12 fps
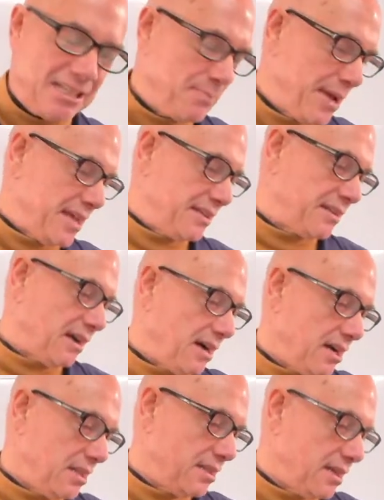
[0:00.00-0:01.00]
based
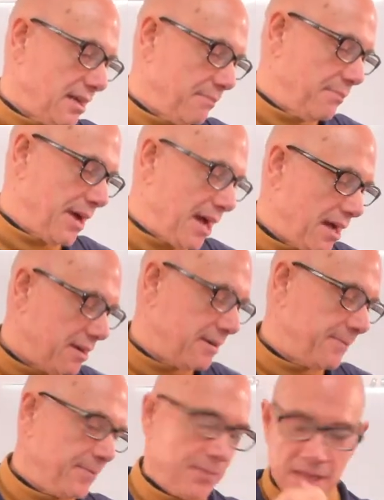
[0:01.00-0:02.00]
on the pattern.